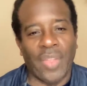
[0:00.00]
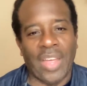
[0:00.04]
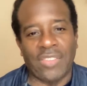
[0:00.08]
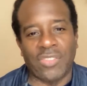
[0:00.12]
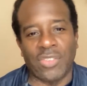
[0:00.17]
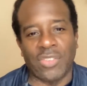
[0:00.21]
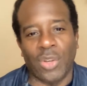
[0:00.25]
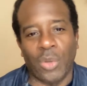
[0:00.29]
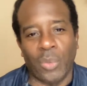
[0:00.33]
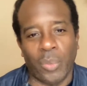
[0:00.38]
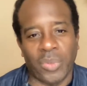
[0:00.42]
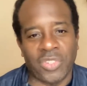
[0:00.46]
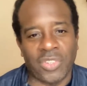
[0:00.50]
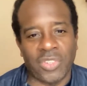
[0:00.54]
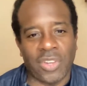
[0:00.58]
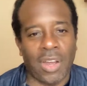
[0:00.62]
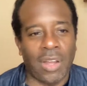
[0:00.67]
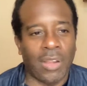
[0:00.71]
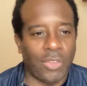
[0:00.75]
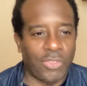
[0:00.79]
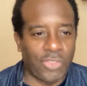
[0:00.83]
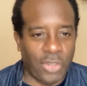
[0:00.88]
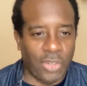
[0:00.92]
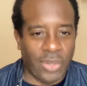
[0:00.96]
That's all with
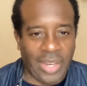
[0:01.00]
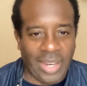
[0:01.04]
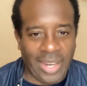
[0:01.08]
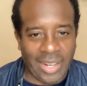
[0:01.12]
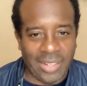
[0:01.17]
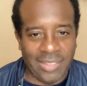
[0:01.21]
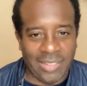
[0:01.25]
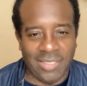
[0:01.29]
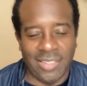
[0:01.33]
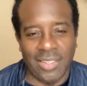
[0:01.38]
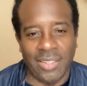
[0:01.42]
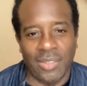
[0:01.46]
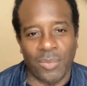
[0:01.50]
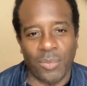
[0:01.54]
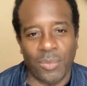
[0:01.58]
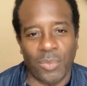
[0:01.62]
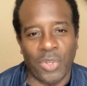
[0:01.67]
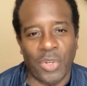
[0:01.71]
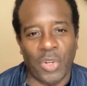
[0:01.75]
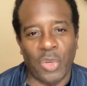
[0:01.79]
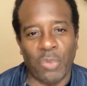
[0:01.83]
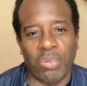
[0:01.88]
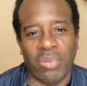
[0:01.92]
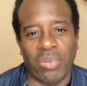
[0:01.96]
Scarlett Johansson,
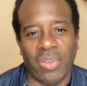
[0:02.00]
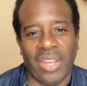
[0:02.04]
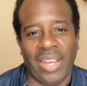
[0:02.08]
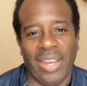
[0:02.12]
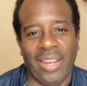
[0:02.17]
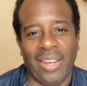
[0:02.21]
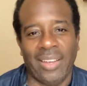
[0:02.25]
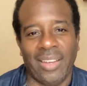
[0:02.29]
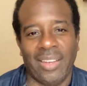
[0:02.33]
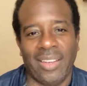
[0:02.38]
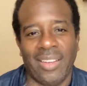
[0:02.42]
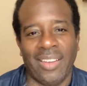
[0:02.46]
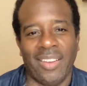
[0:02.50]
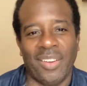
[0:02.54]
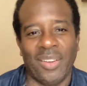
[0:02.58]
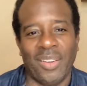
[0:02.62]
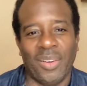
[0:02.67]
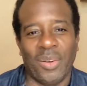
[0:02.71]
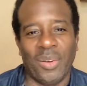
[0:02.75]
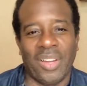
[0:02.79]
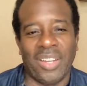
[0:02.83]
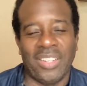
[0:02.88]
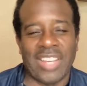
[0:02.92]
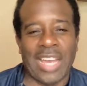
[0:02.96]
playing
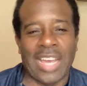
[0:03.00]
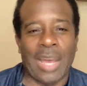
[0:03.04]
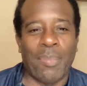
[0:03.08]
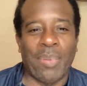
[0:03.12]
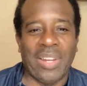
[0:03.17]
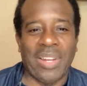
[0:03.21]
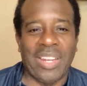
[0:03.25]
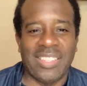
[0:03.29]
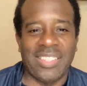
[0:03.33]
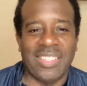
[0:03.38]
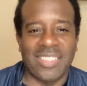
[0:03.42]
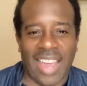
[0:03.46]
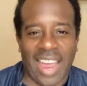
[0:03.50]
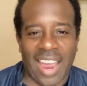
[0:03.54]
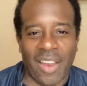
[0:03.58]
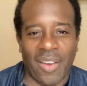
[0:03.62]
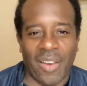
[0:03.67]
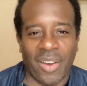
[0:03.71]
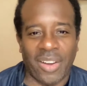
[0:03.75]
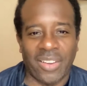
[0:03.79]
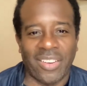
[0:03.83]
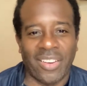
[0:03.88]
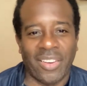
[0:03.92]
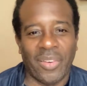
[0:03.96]
a Japanese
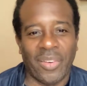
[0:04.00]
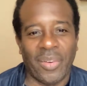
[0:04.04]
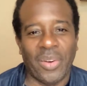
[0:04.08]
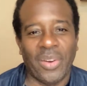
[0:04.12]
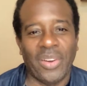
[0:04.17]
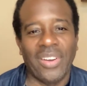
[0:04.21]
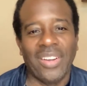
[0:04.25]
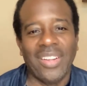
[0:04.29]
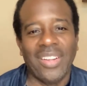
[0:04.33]
character,